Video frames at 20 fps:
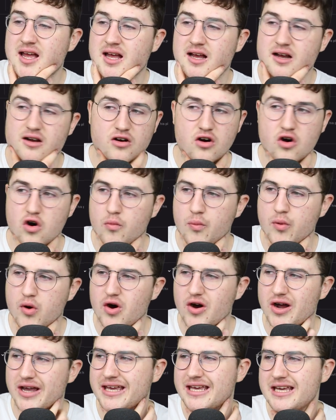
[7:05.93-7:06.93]
Oh
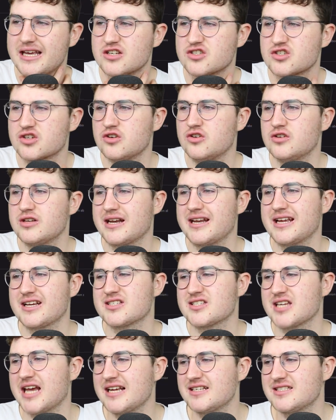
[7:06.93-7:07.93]
boy, he is good. An
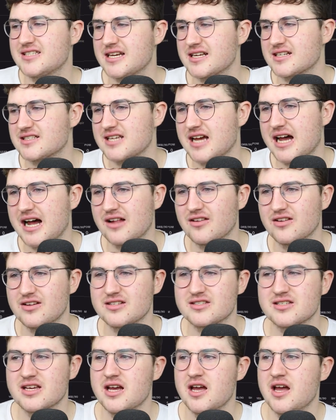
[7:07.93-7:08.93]
exciting
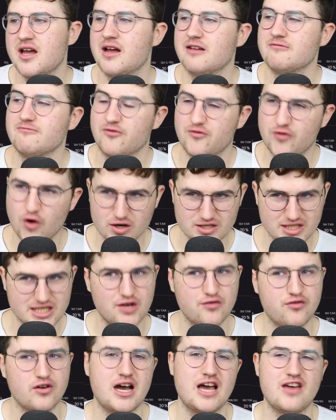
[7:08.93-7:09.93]
talent.
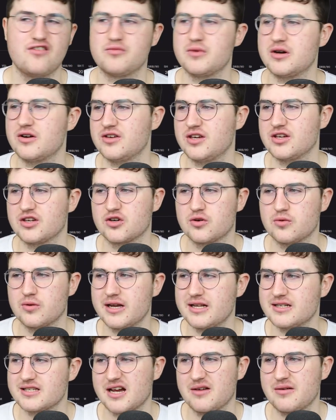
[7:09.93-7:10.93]
45 million
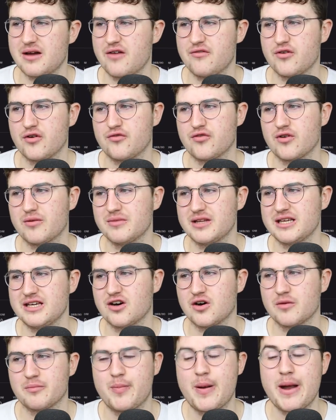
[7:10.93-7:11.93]
quid, however, from
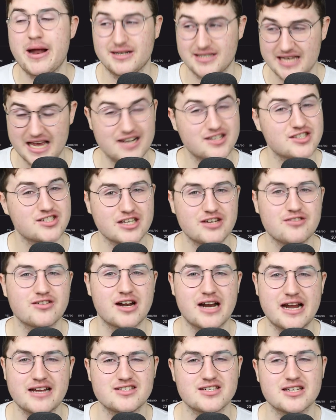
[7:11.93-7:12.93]
Lyon, potentially
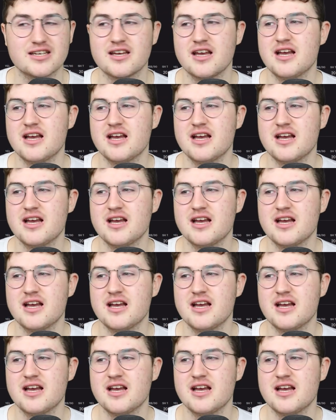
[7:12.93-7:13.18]
rising